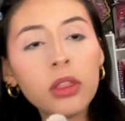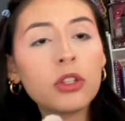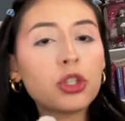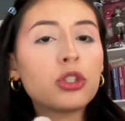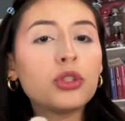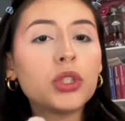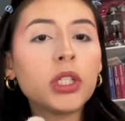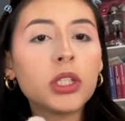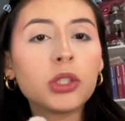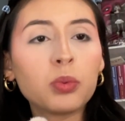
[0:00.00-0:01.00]
Just using
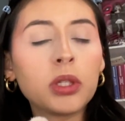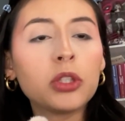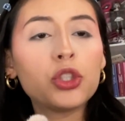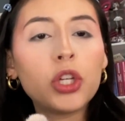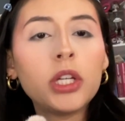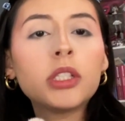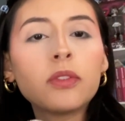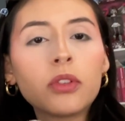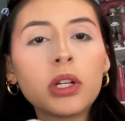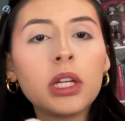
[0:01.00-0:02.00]
this one, the shades of
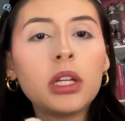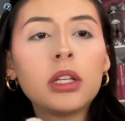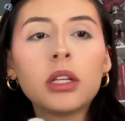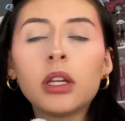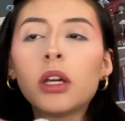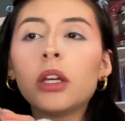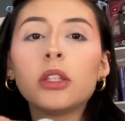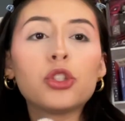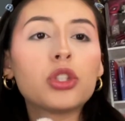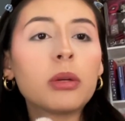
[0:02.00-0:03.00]
green, the
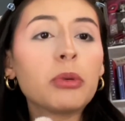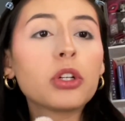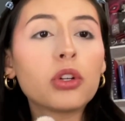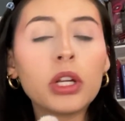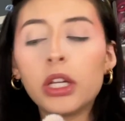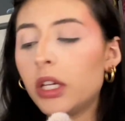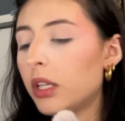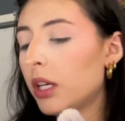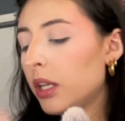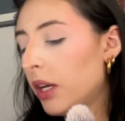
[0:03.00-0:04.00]
shimmer green,
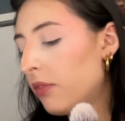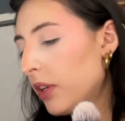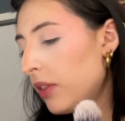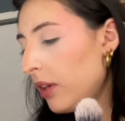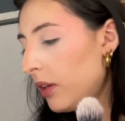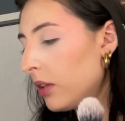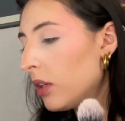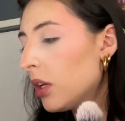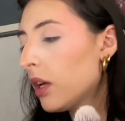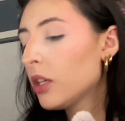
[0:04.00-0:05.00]
and everything.
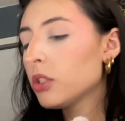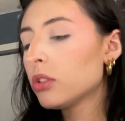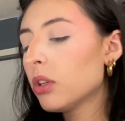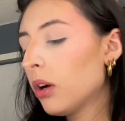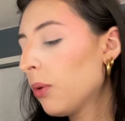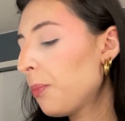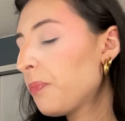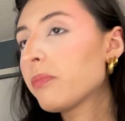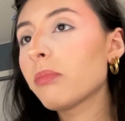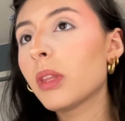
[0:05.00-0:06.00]
So
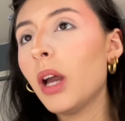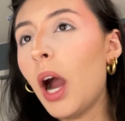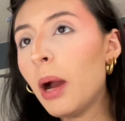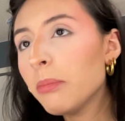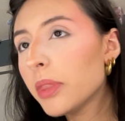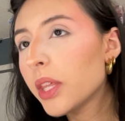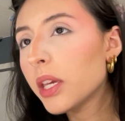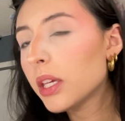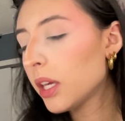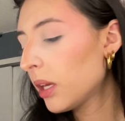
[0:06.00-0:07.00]
I'm
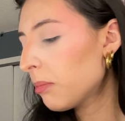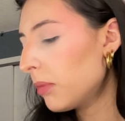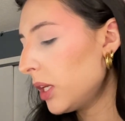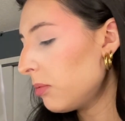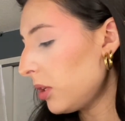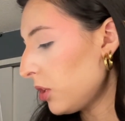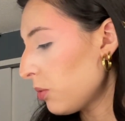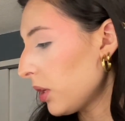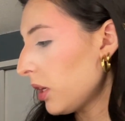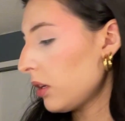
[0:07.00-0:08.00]
thinking maybe
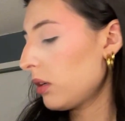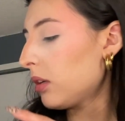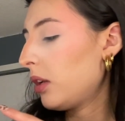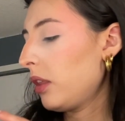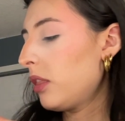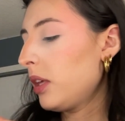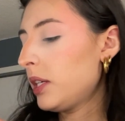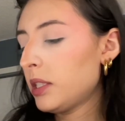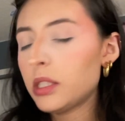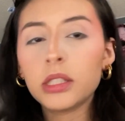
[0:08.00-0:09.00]
doing
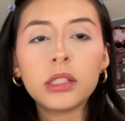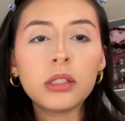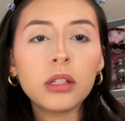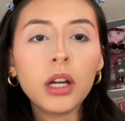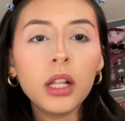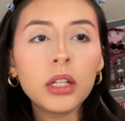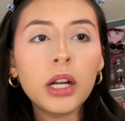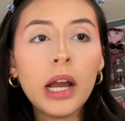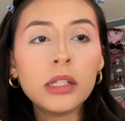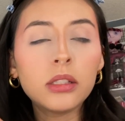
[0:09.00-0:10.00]
this color
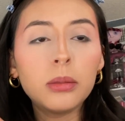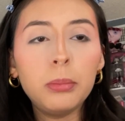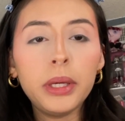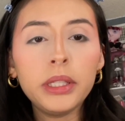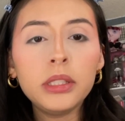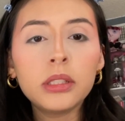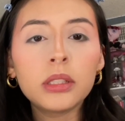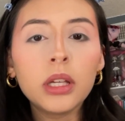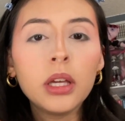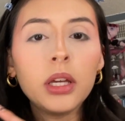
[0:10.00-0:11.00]
as the base
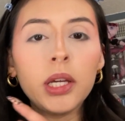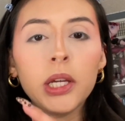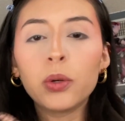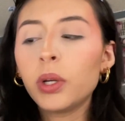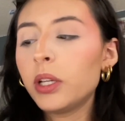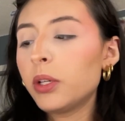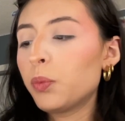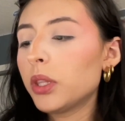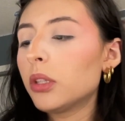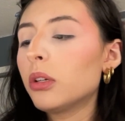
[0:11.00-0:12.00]
and going in
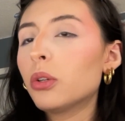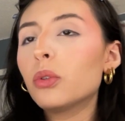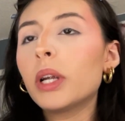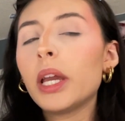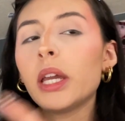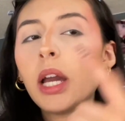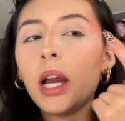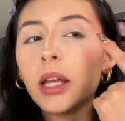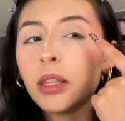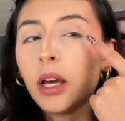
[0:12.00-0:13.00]
with the gray
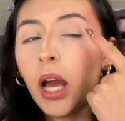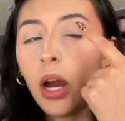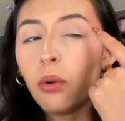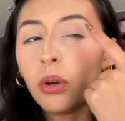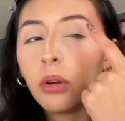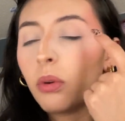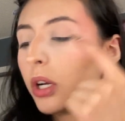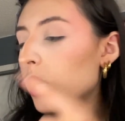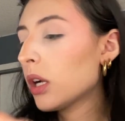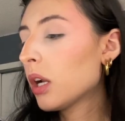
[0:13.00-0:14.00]
at the outer corner,